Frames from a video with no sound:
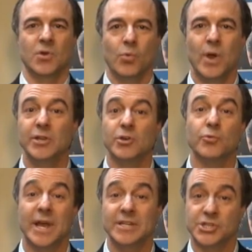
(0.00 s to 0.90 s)
When you're
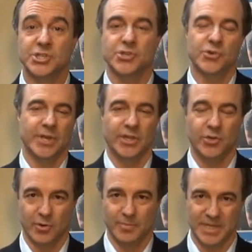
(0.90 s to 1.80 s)
registering
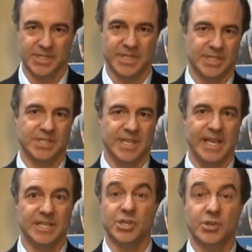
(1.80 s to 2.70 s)
your business,
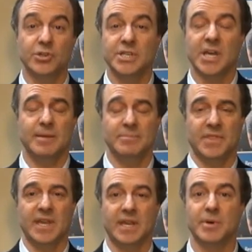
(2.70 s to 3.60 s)
it's a good time to
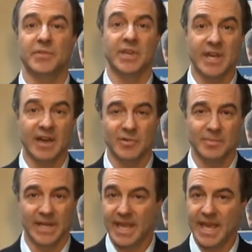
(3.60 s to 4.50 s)
think about the
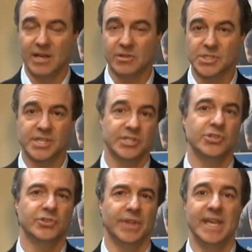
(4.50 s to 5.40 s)
government accounts that
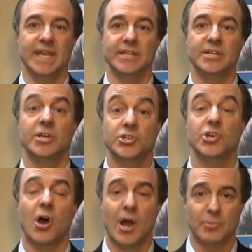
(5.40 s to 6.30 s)
you'll need
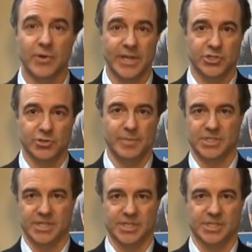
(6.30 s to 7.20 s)
to operate your
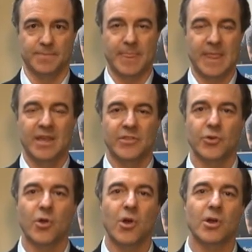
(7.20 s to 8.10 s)
business.
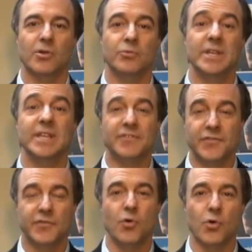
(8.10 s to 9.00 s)
There are really
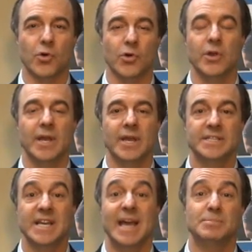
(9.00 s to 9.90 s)
4
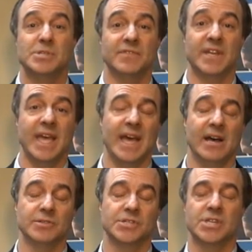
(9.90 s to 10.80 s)
types of
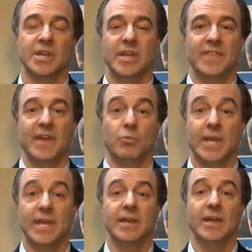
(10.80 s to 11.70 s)
accounts that
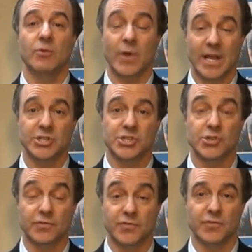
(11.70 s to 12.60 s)
we
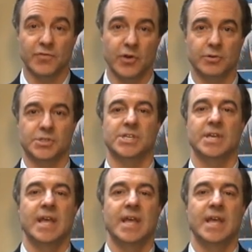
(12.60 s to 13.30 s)
register for folks.